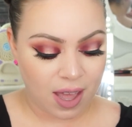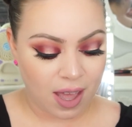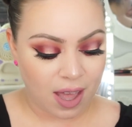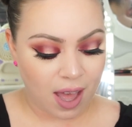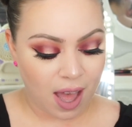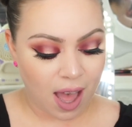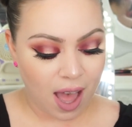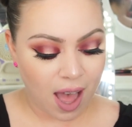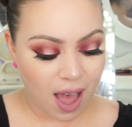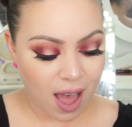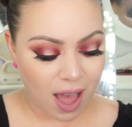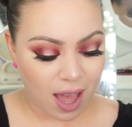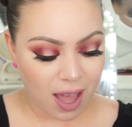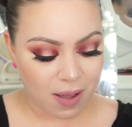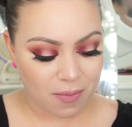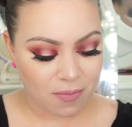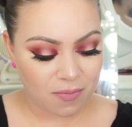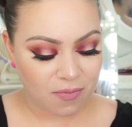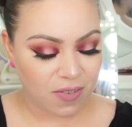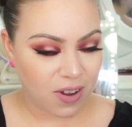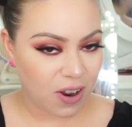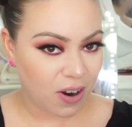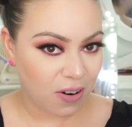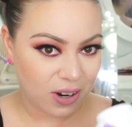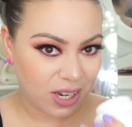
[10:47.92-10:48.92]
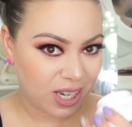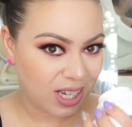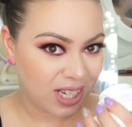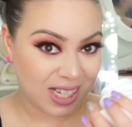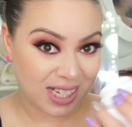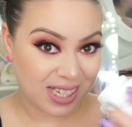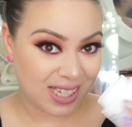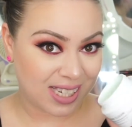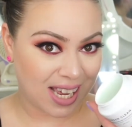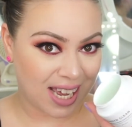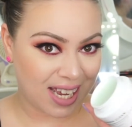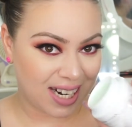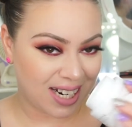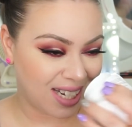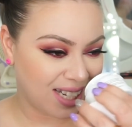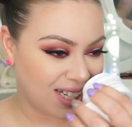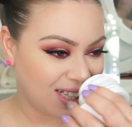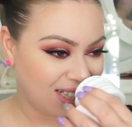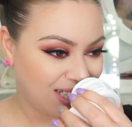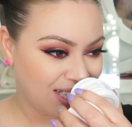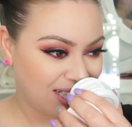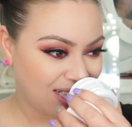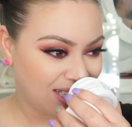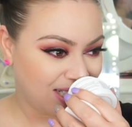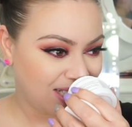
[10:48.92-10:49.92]
I'm very excited.
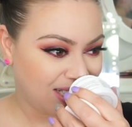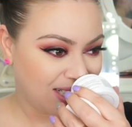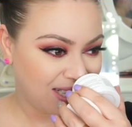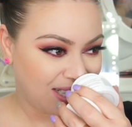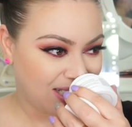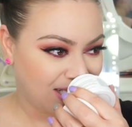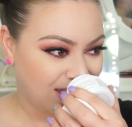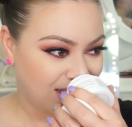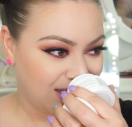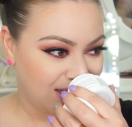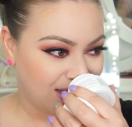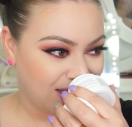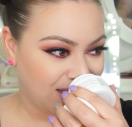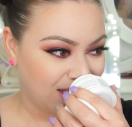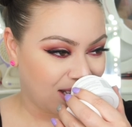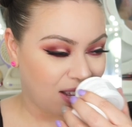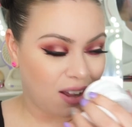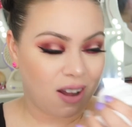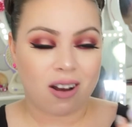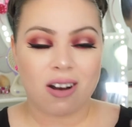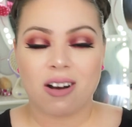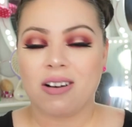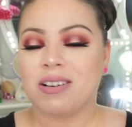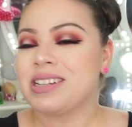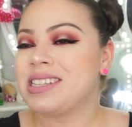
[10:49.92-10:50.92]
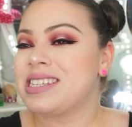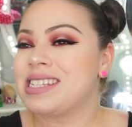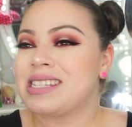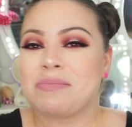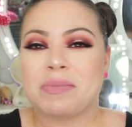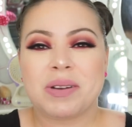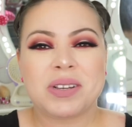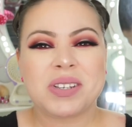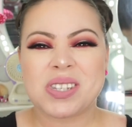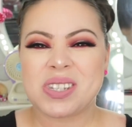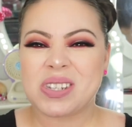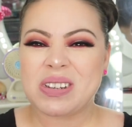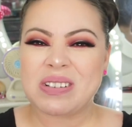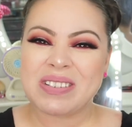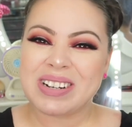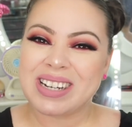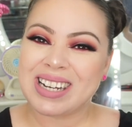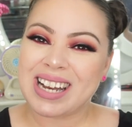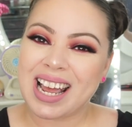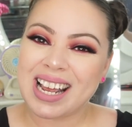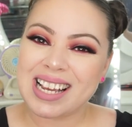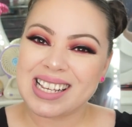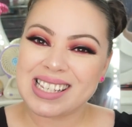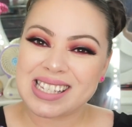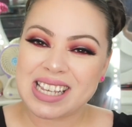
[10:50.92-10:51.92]
Oh, it smells so
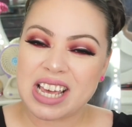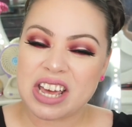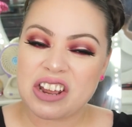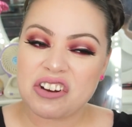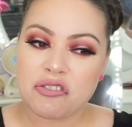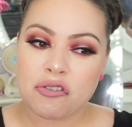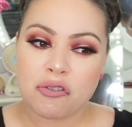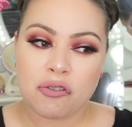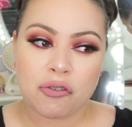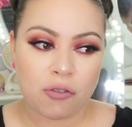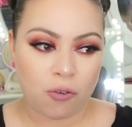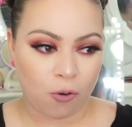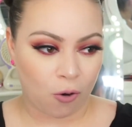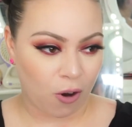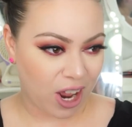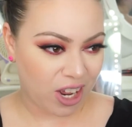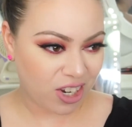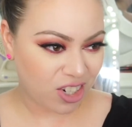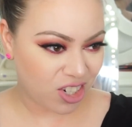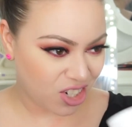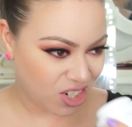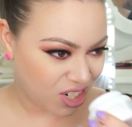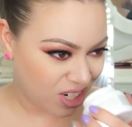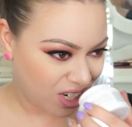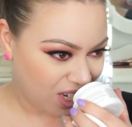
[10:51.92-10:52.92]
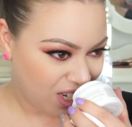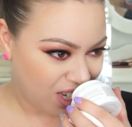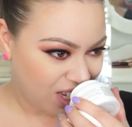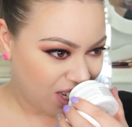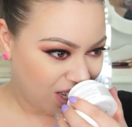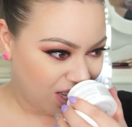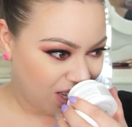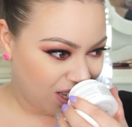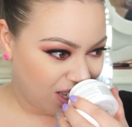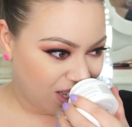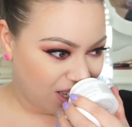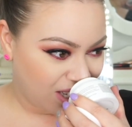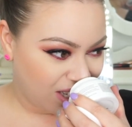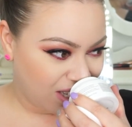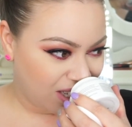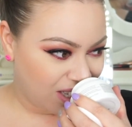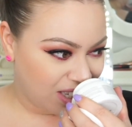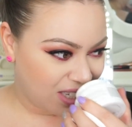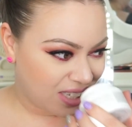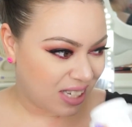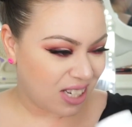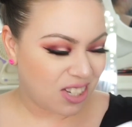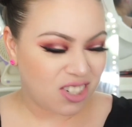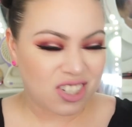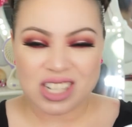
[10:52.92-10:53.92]
nice and fresh.
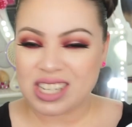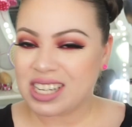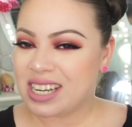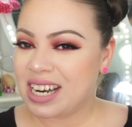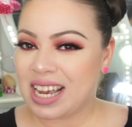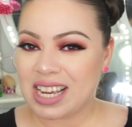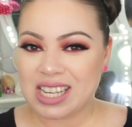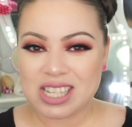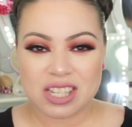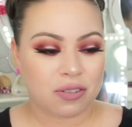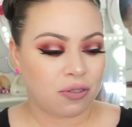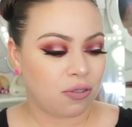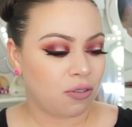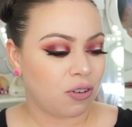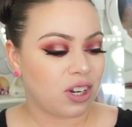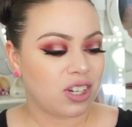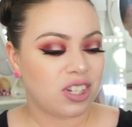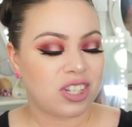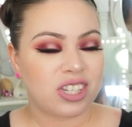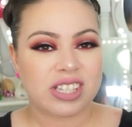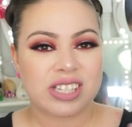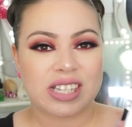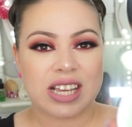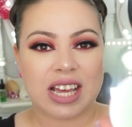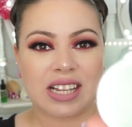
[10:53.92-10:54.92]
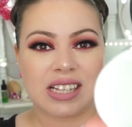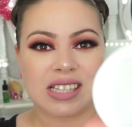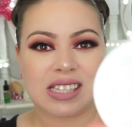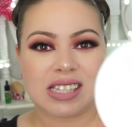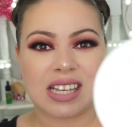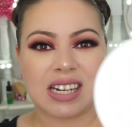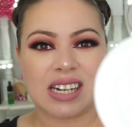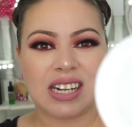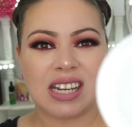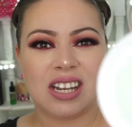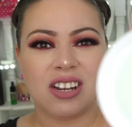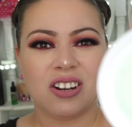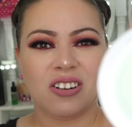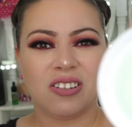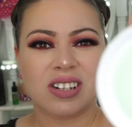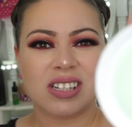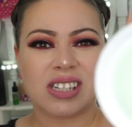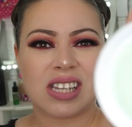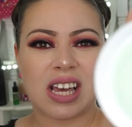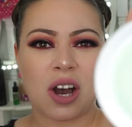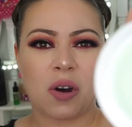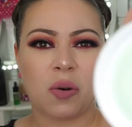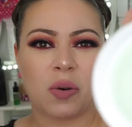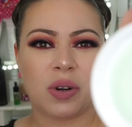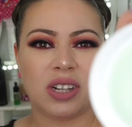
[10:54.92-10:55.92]
Such a nice fresh scent. And here's
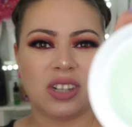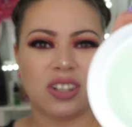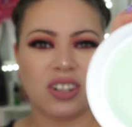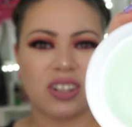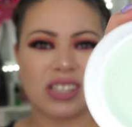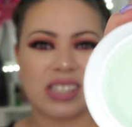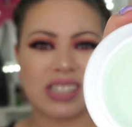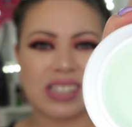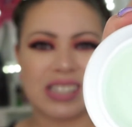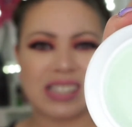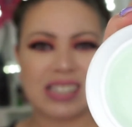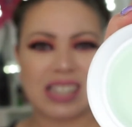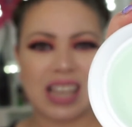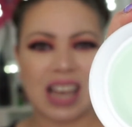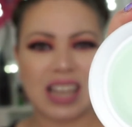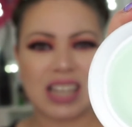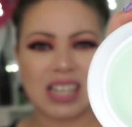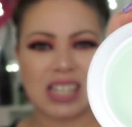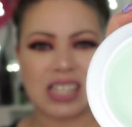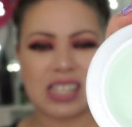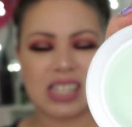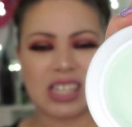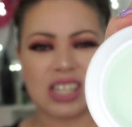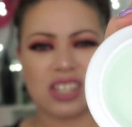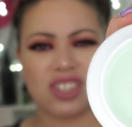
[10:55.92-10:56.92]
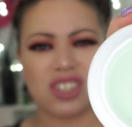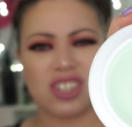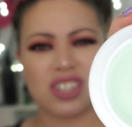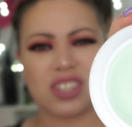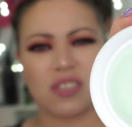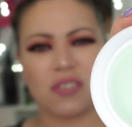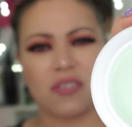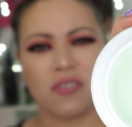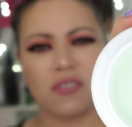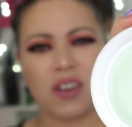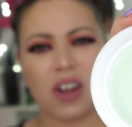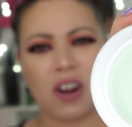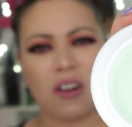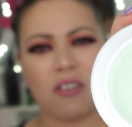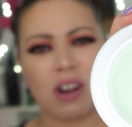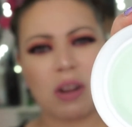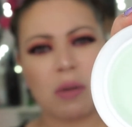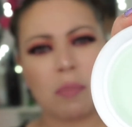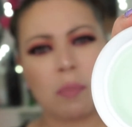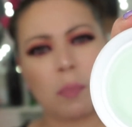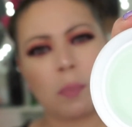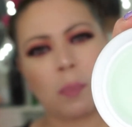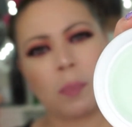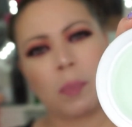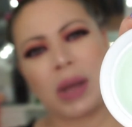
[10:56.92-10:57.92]
how it looks inside. It's a
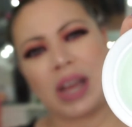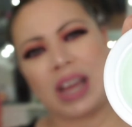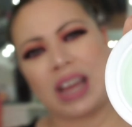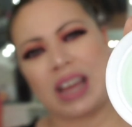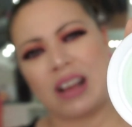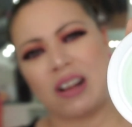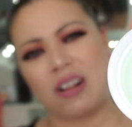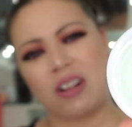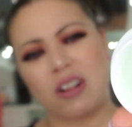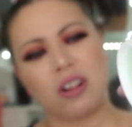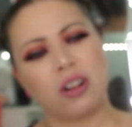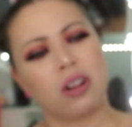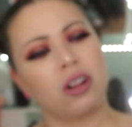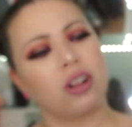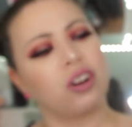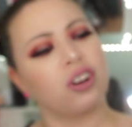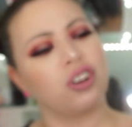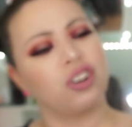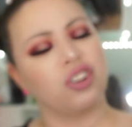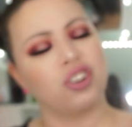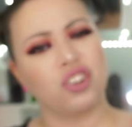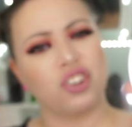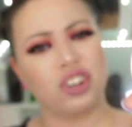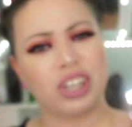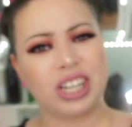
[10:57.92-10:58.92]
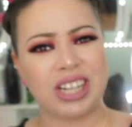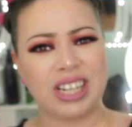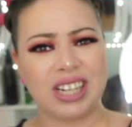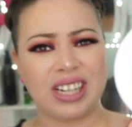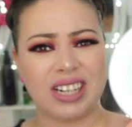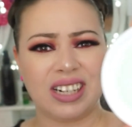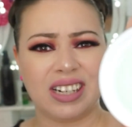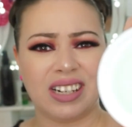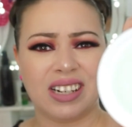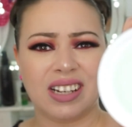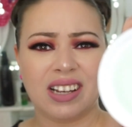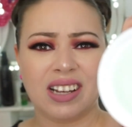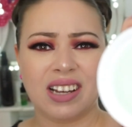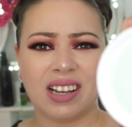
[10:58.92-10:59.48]
very pale green